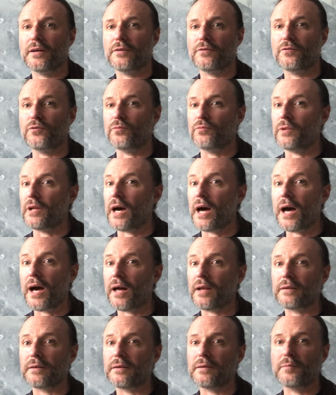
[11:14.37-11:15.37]
do
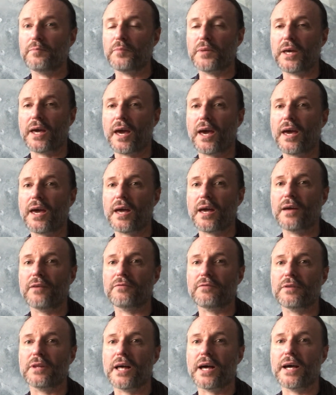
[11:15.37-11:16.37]
not
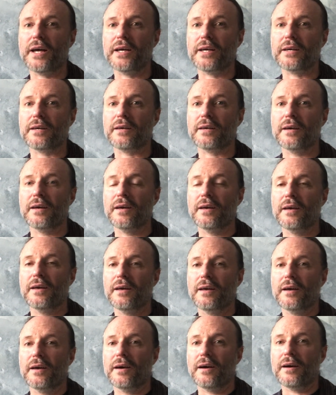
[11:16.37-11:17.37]
behave like
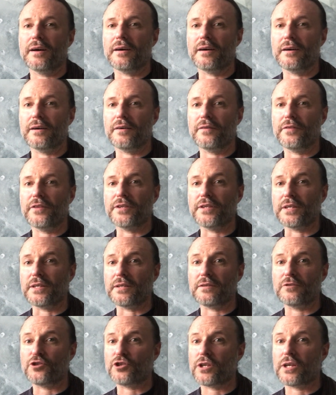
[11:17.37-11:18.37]
the Dee
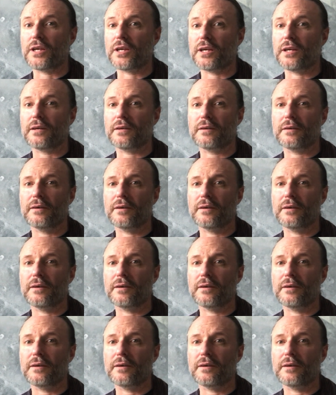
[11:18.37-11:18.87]
and the She.